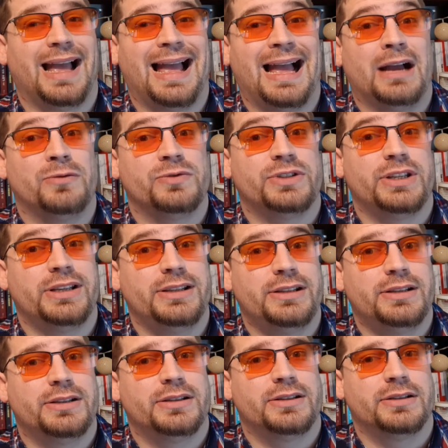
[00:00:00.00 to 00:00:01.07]

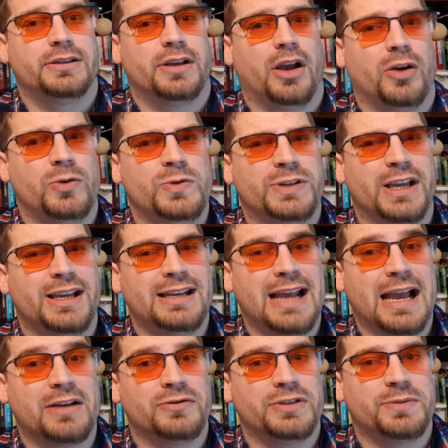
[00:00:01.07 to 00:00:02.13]
ounces, OZ,
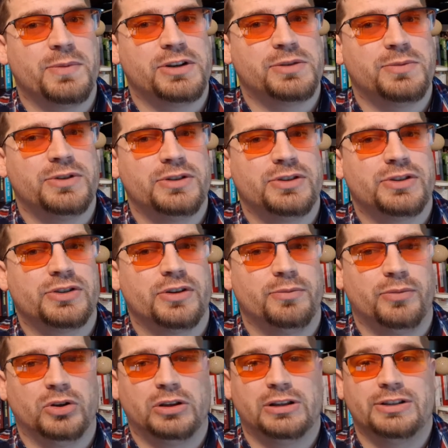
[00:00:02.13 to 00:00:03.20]
ounce measurements on
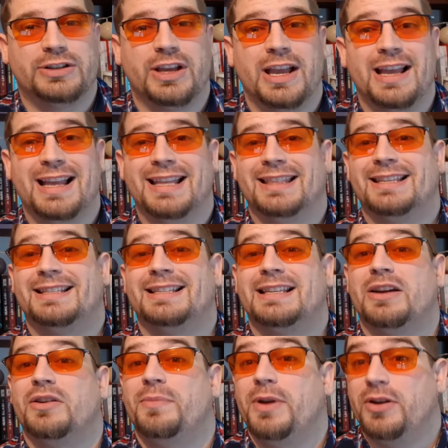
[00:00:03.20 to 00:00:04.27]
bottles. This is
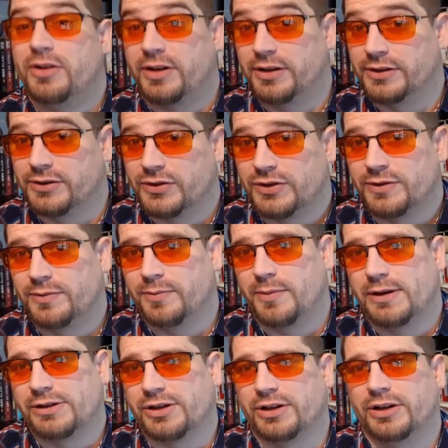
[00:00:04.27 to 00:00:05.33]
how Americans
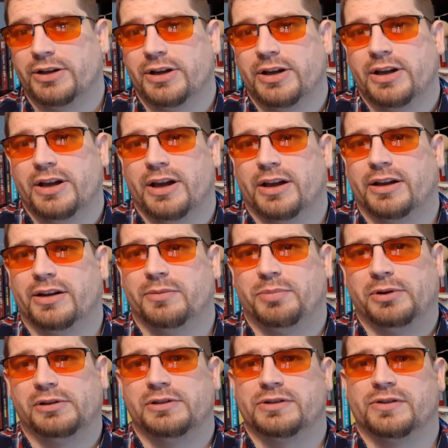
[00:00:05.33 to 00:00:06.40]
measure
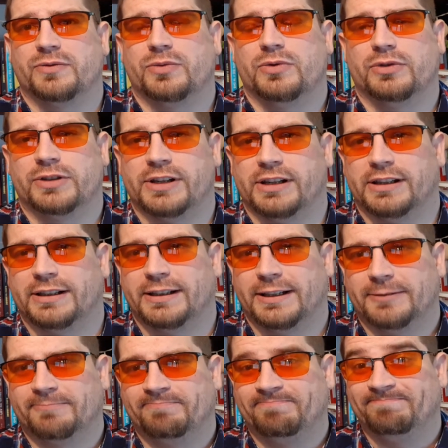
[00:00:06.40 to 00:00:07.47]
bottles of water.
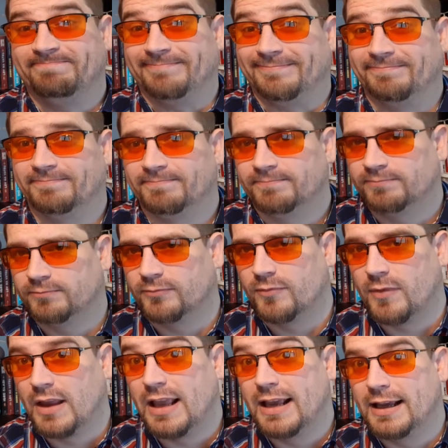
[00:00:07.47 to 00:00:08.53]
Yep.
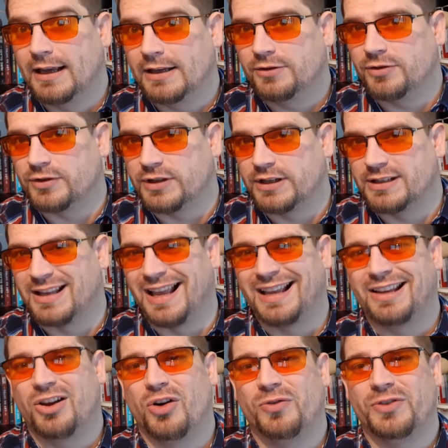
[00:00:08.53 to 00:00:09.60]
Interesting, isn't it?
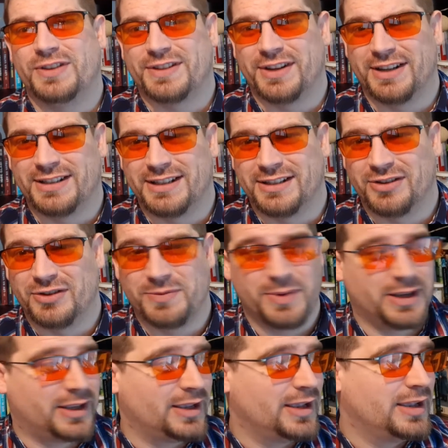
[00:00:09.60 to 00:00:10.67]
And coffee sizes, those
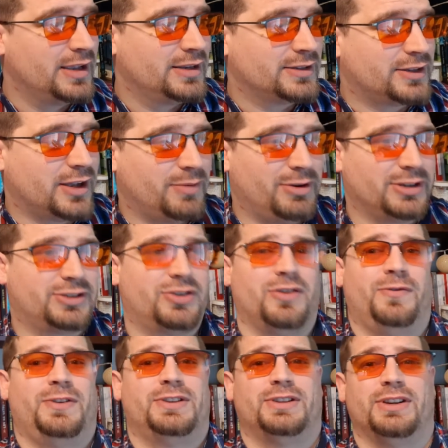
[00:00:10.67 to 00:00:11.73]
big Starbucks
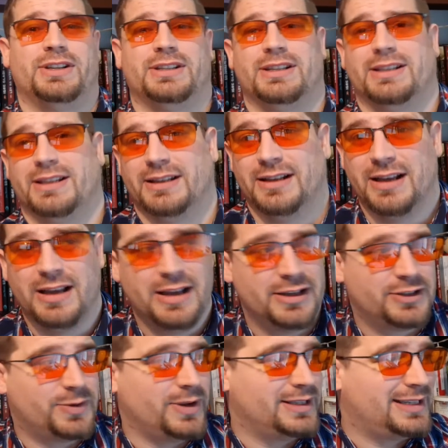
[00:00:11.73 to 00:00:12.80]
coffee sizes in
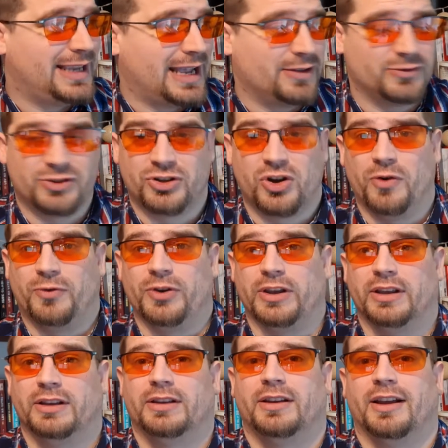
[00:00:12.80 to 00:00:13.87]
20-ounce
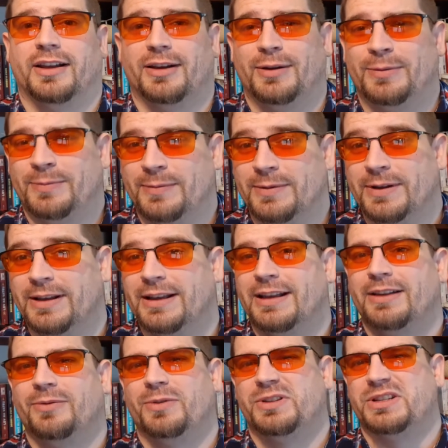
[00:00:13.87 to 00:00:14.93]
coffee,
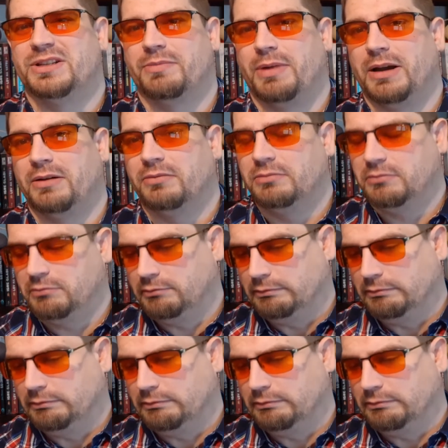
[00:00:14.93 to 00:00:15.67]
which is about